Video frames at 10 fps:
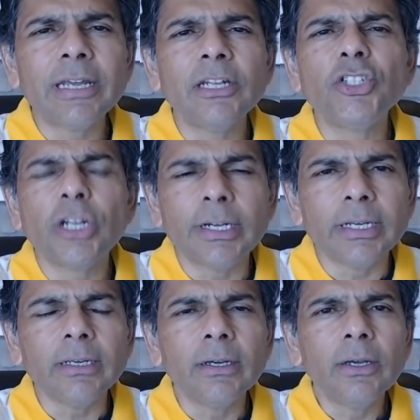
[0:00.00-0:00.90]
and
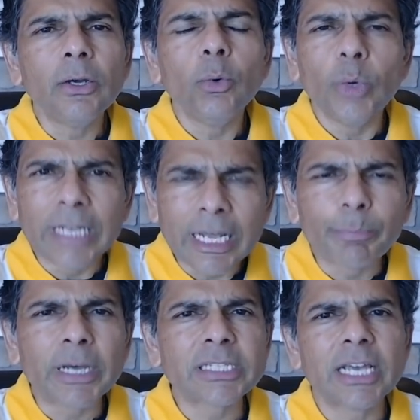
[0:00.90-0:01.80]
agility will
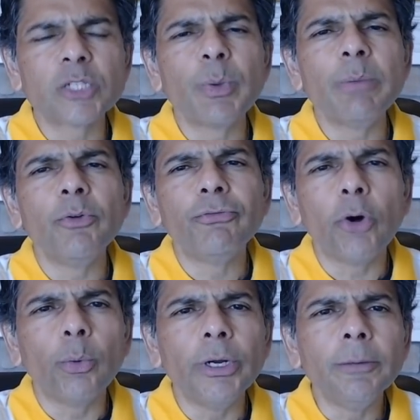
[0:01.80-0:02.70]
help us as we move
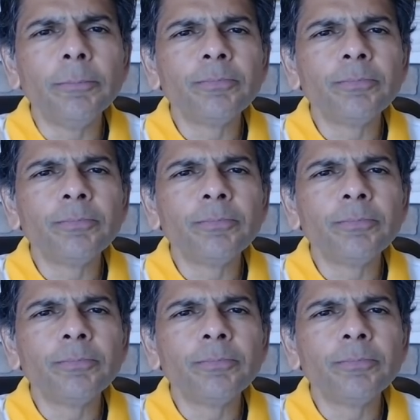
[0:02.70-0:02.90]
forward.